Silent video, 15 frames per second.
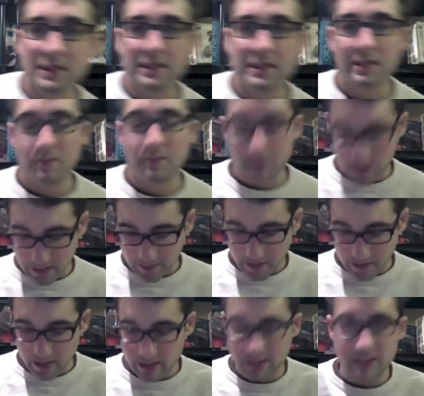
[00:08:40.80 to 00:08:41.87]
Ren and
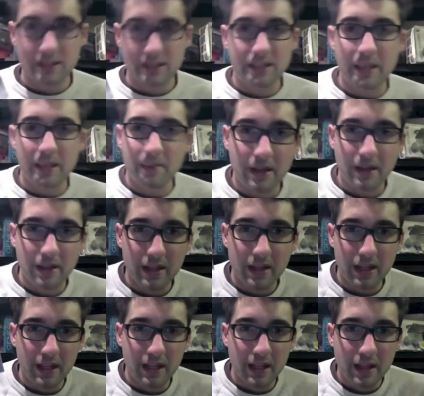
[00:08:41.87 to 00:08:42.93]
Stimpy. This is the same kind of
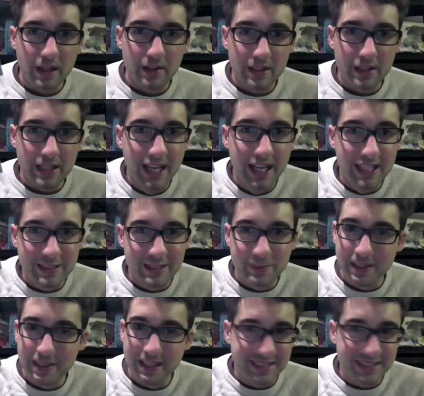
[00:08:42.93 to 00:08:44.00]
thing. This
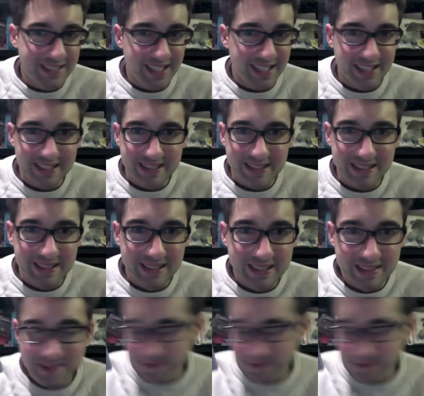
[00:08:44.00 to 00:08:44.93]
is Speedy Gonzales.